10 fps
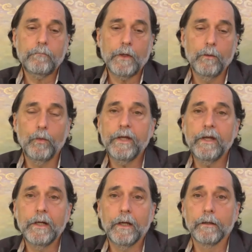we
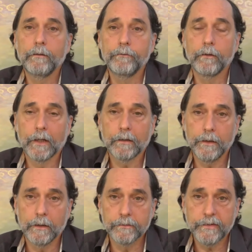cannot live
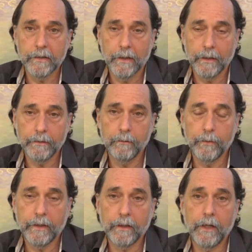directly on sunlight, and
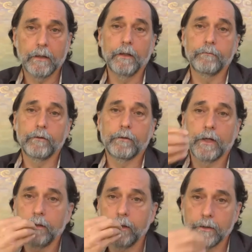we cannot live
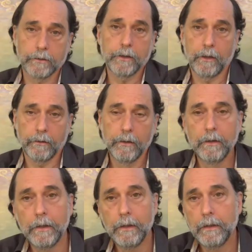directly on dirt.
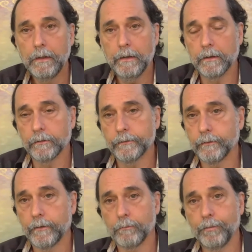And
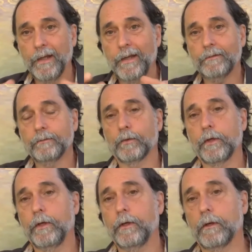so the plants were
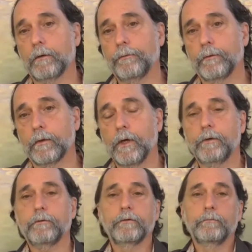here for
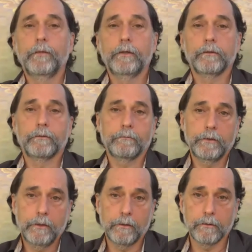hundreds of millions of
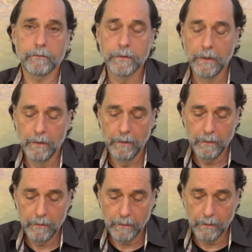years,
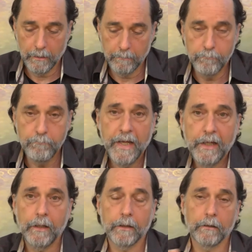
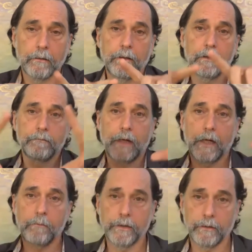making the
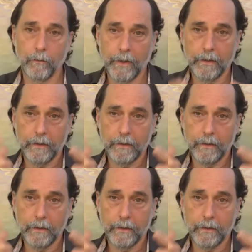environment the way it